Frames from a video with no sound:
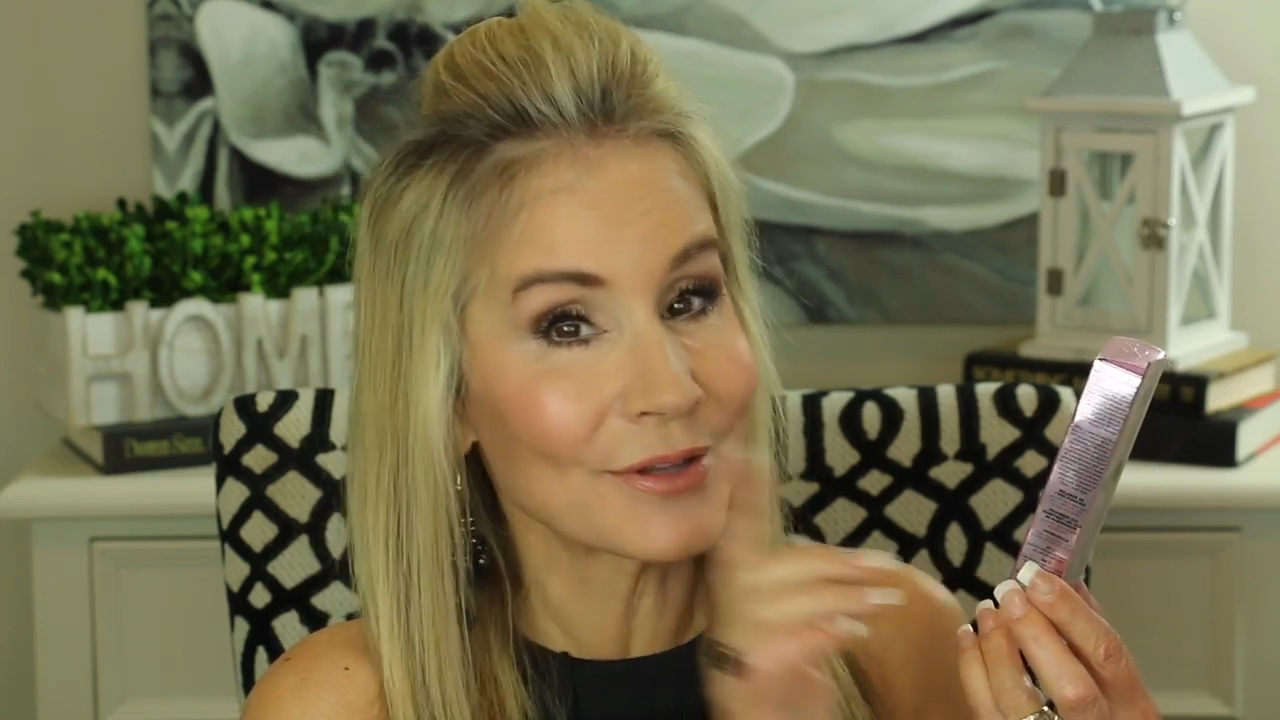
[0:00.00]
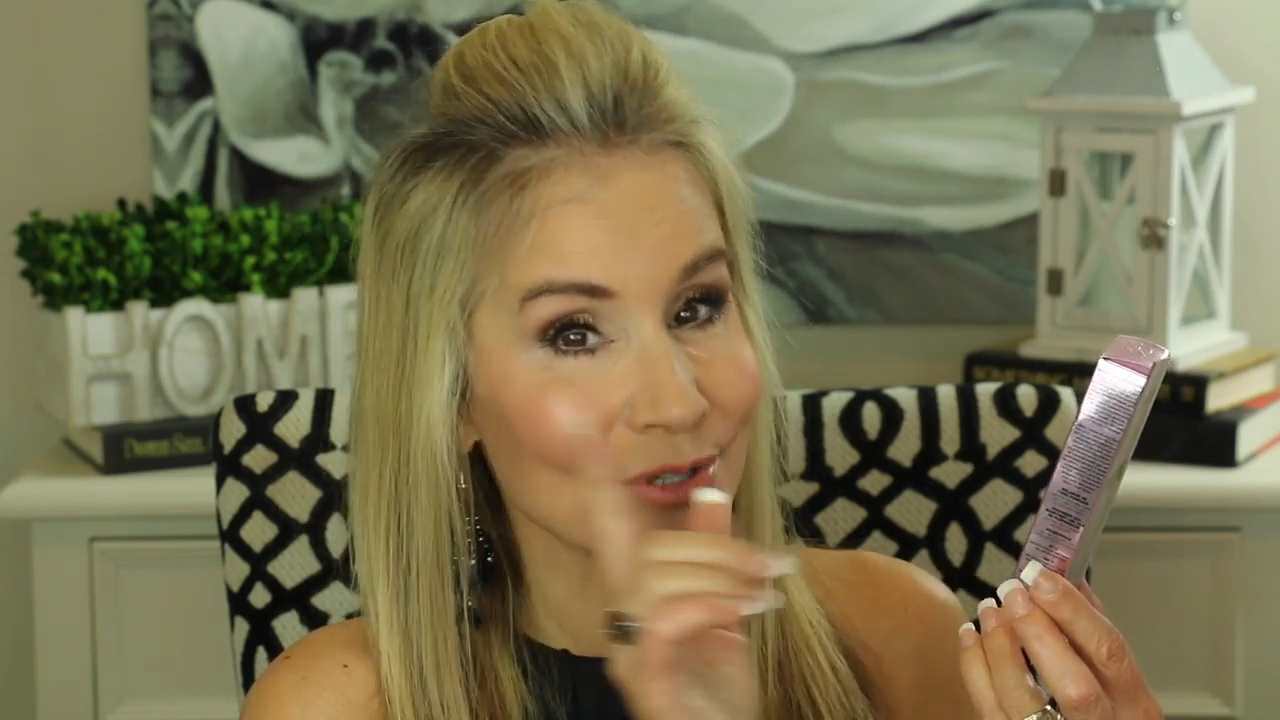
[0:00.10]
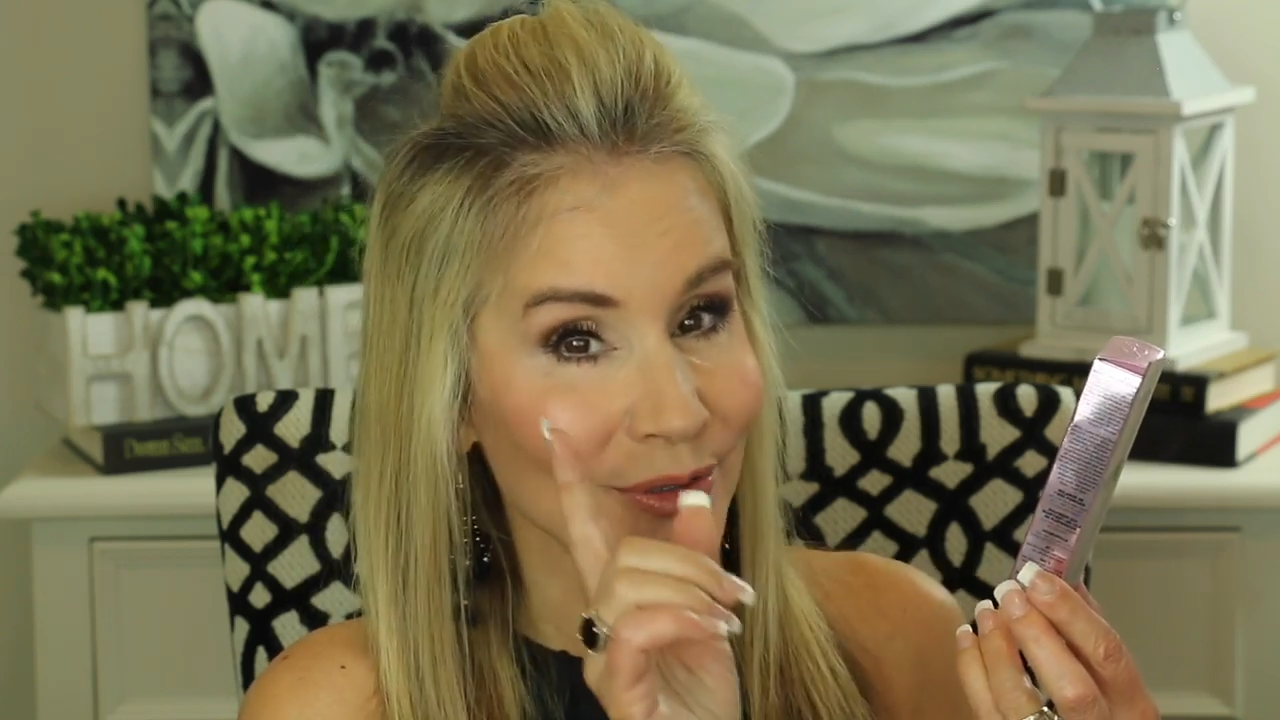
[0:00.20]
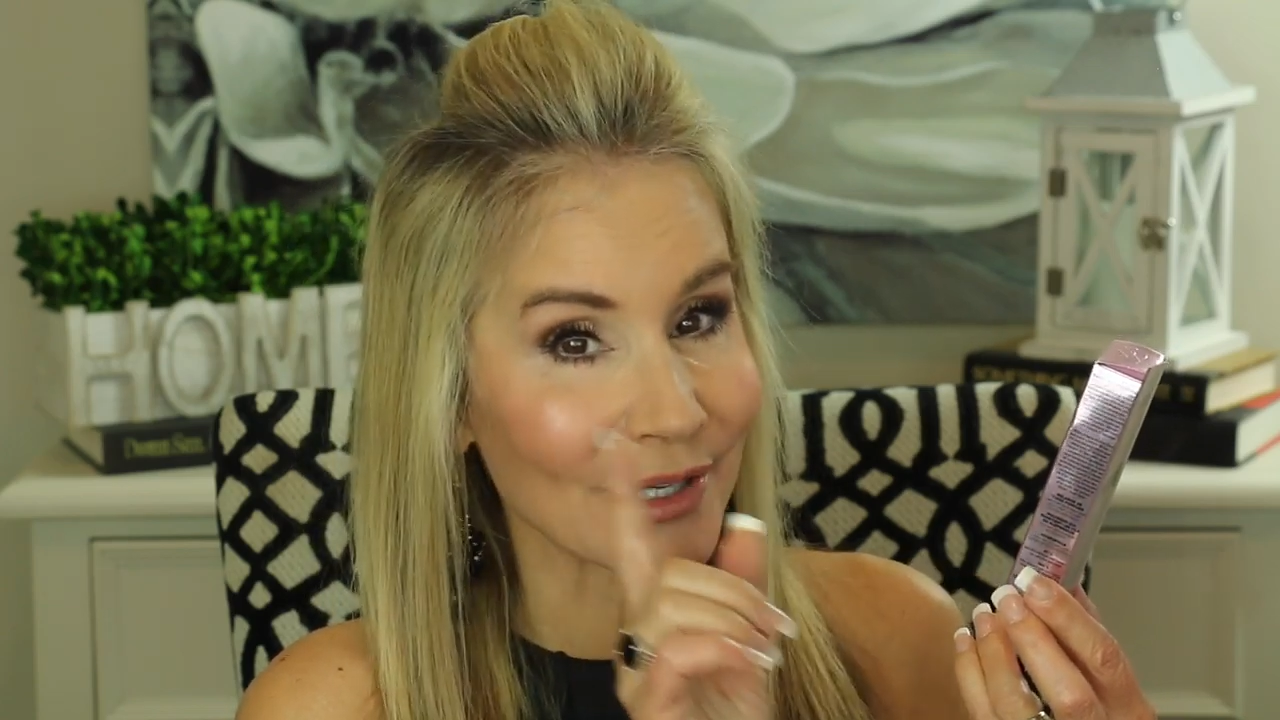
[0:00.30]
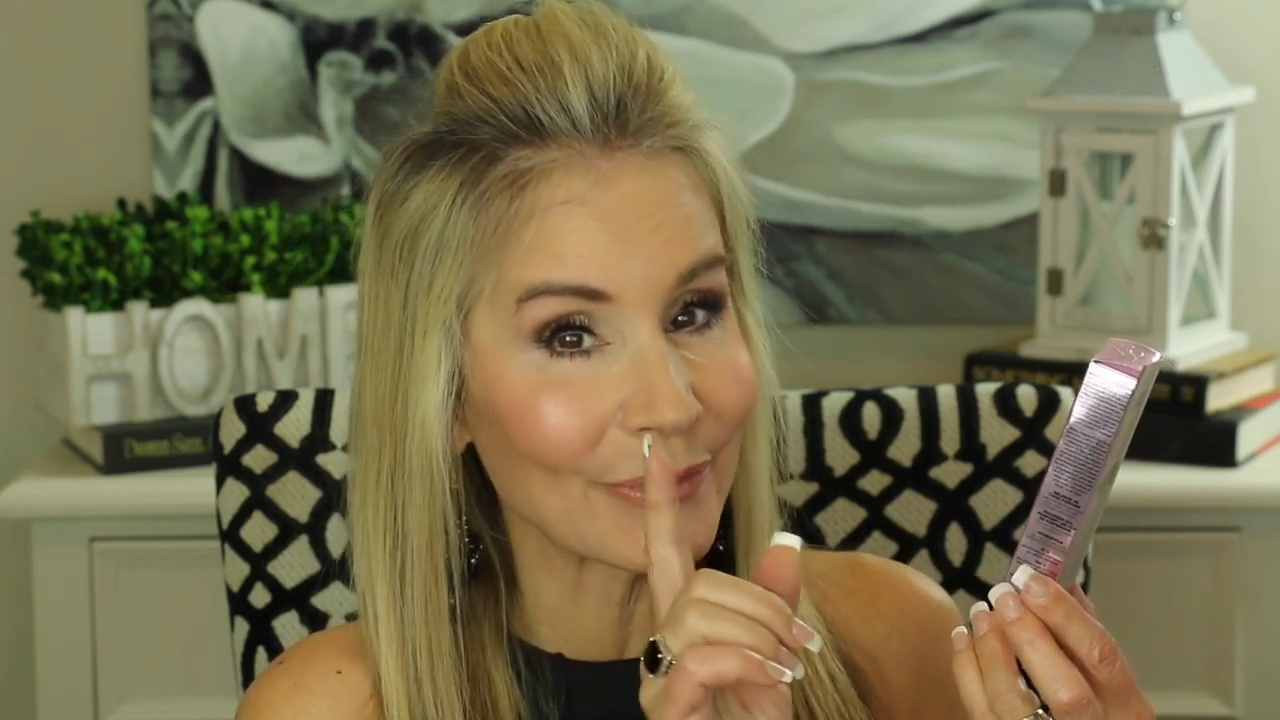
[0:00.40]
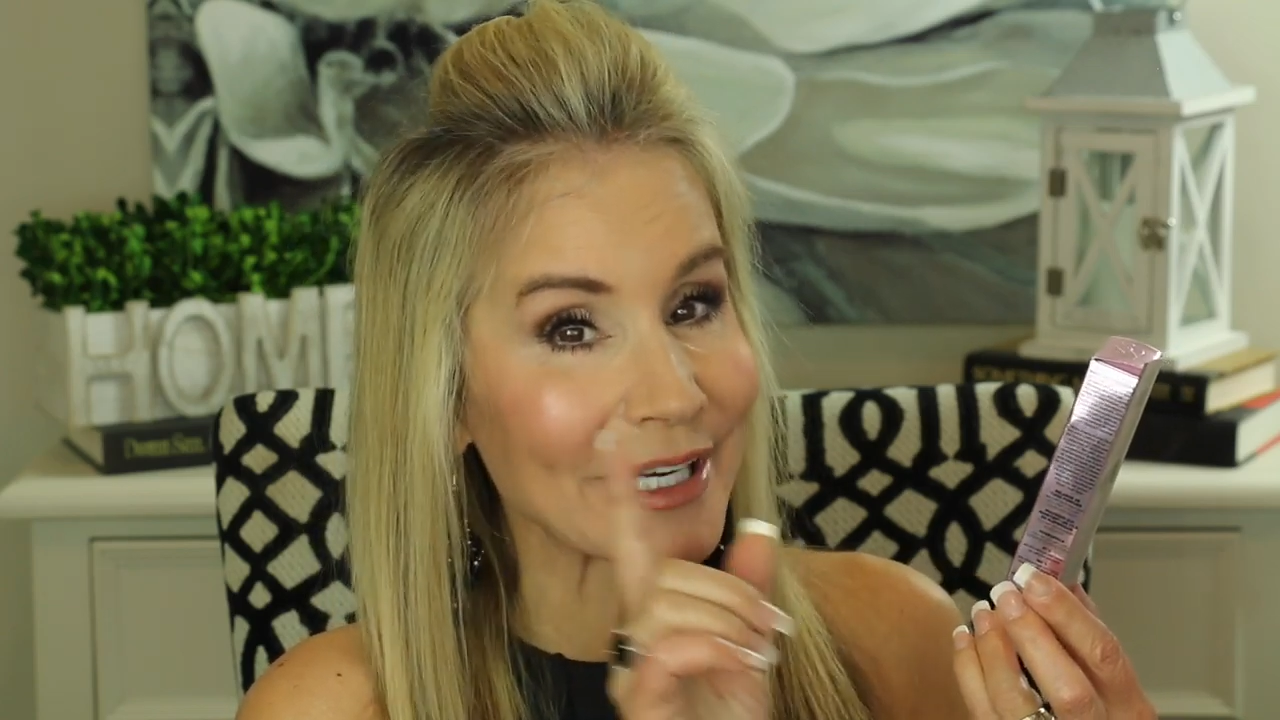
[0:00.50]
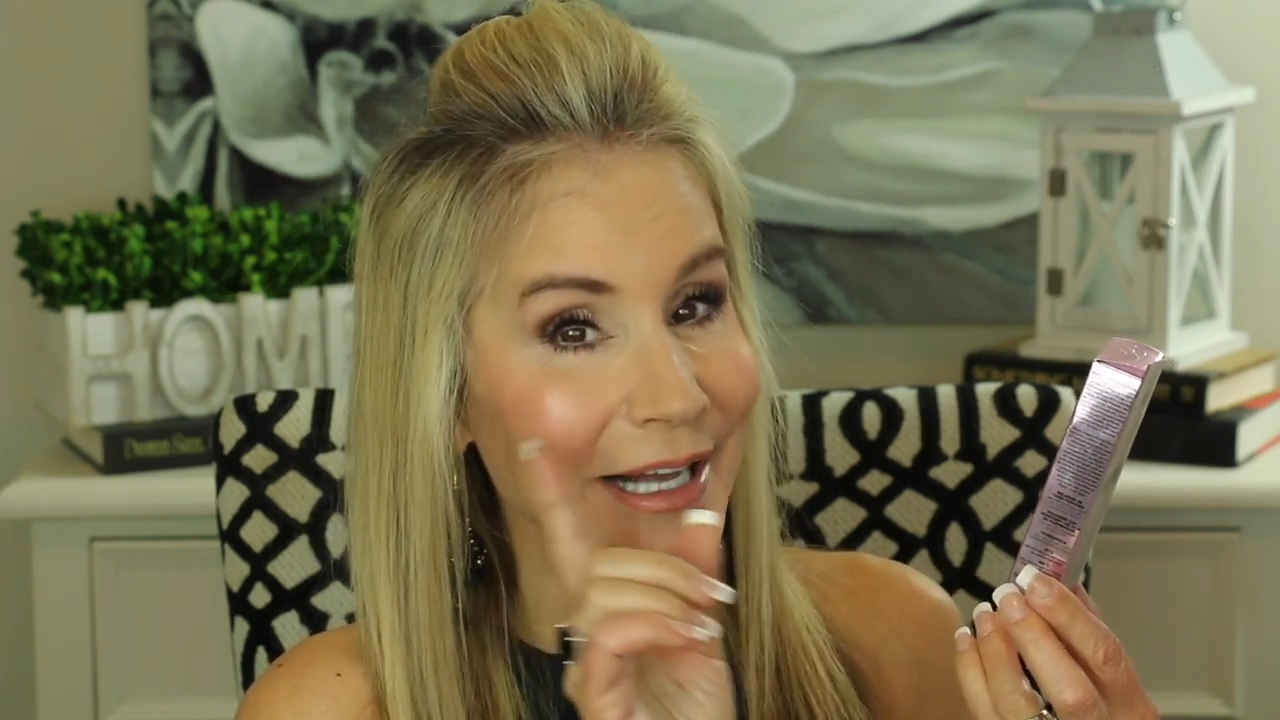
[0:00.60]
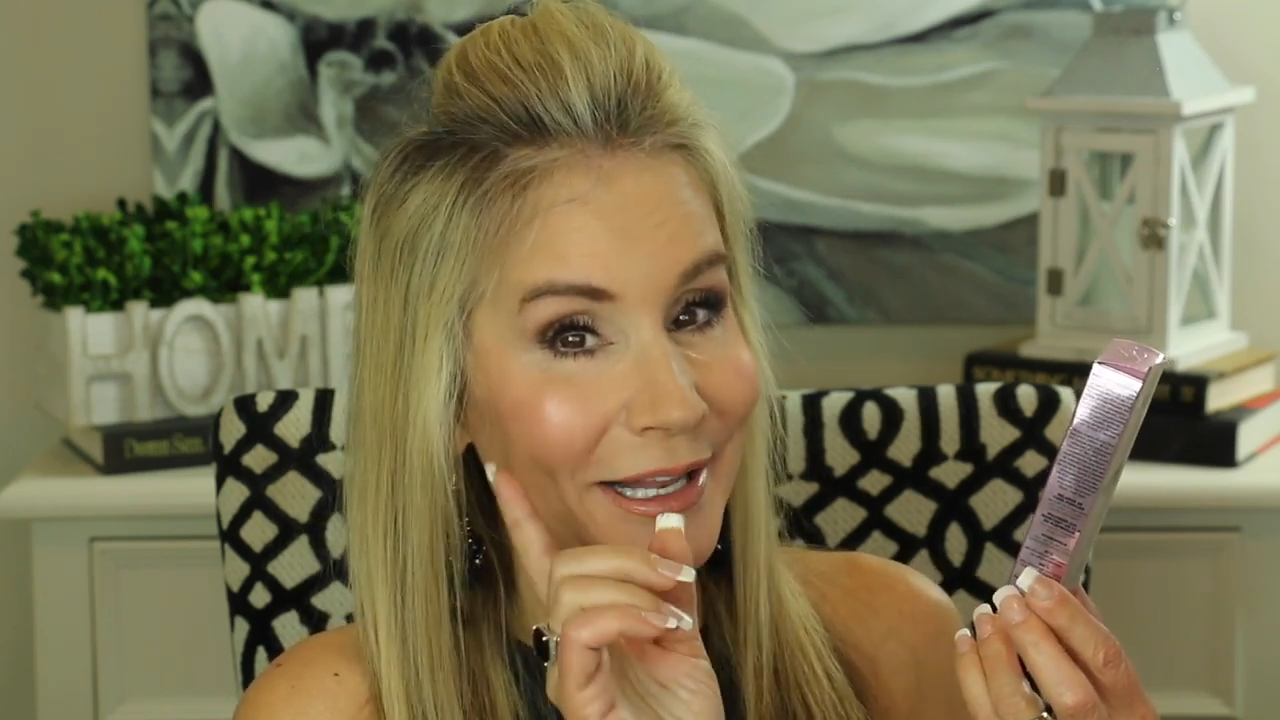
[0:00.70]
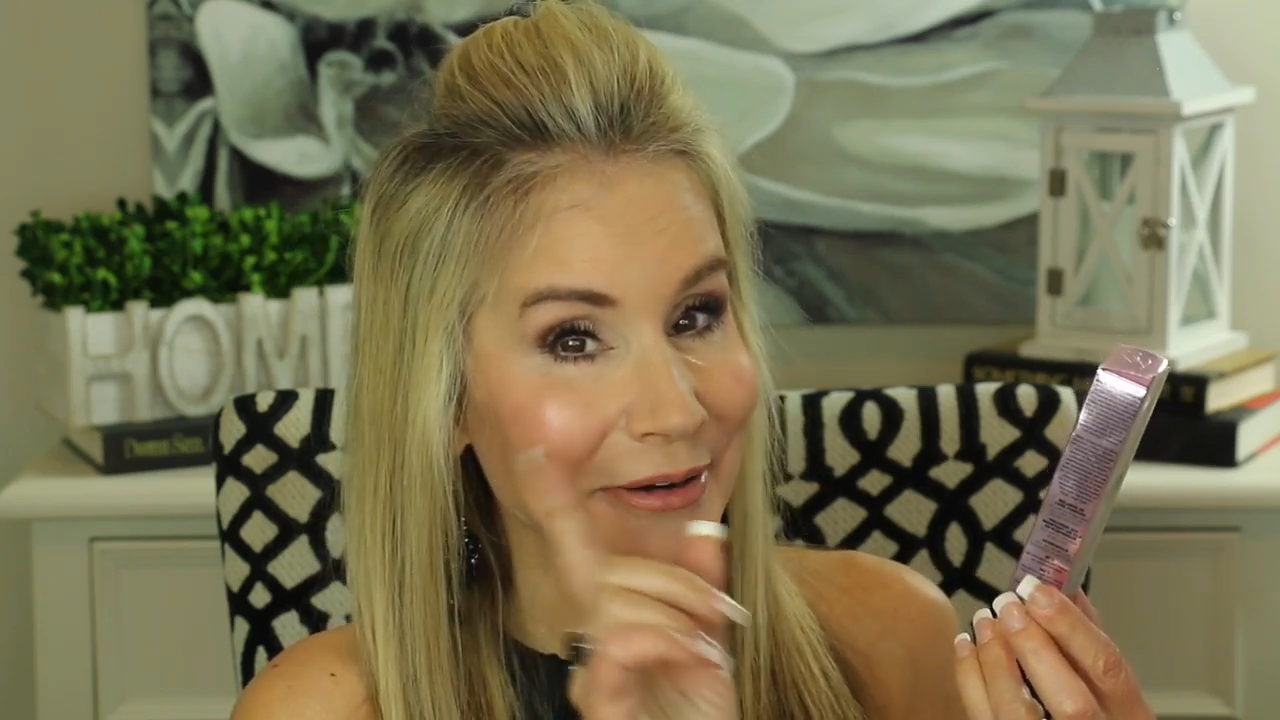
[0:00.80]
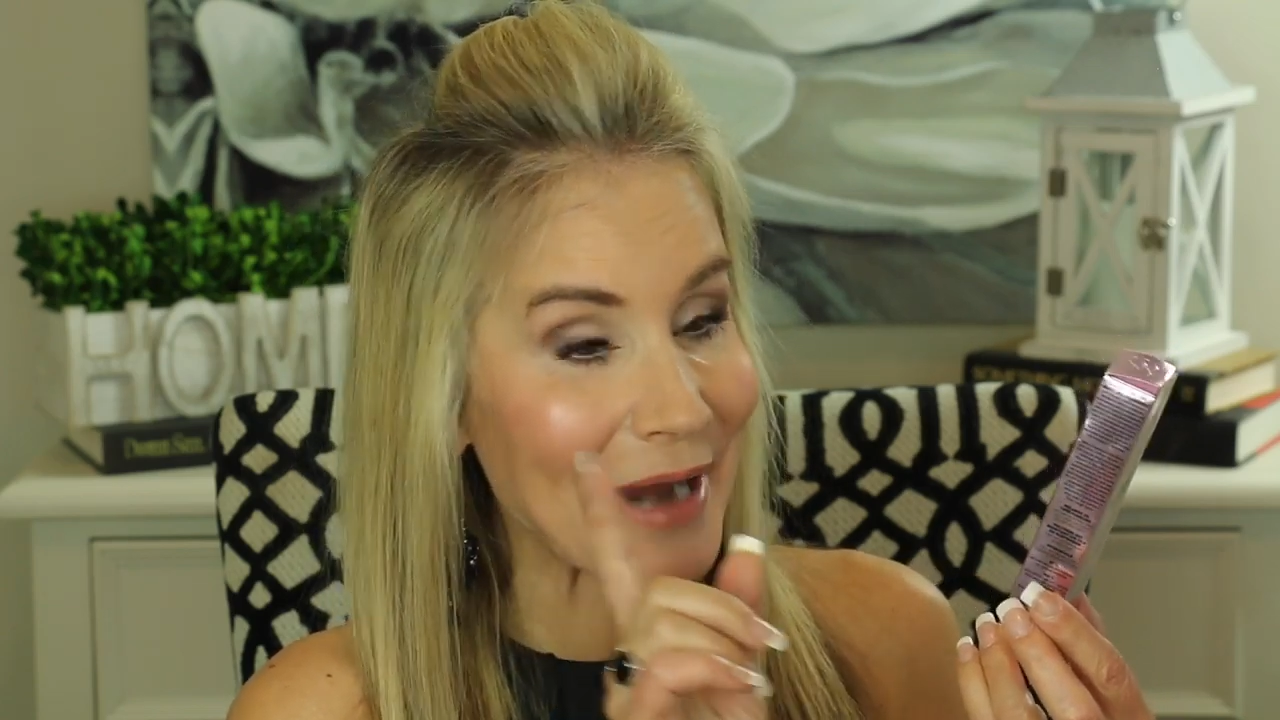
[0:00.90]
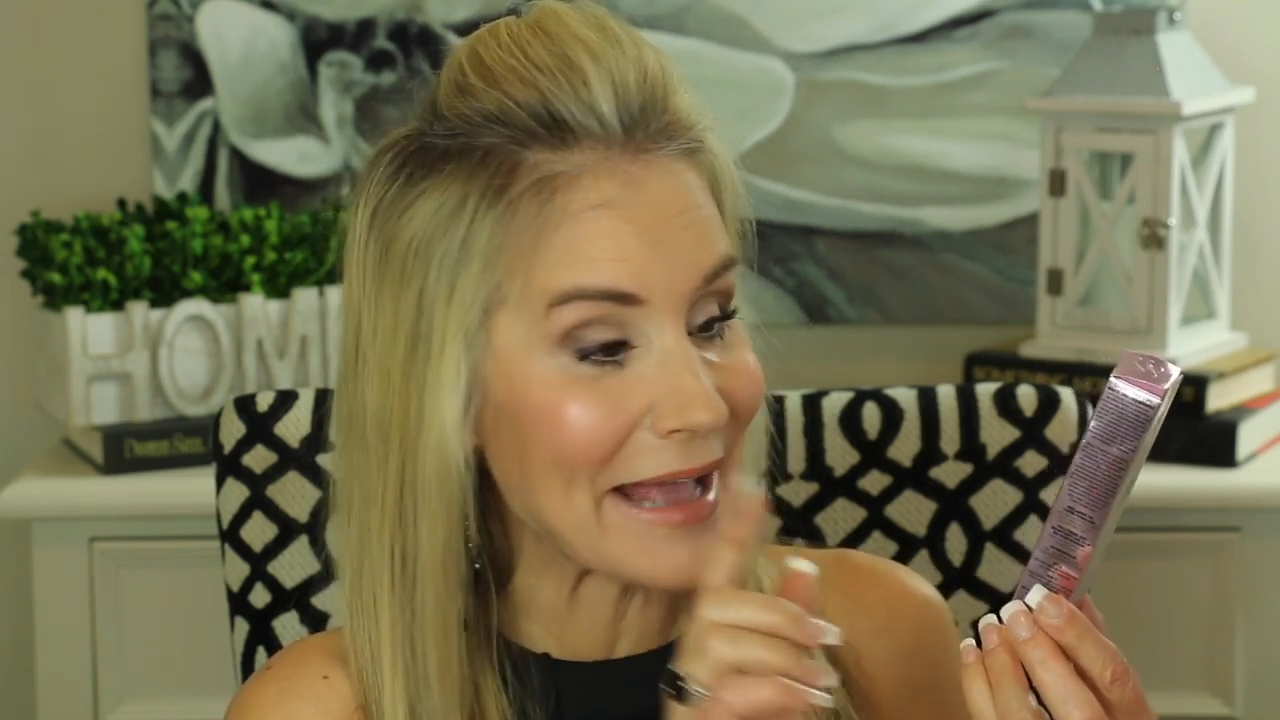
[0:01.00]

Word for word: There's only one color,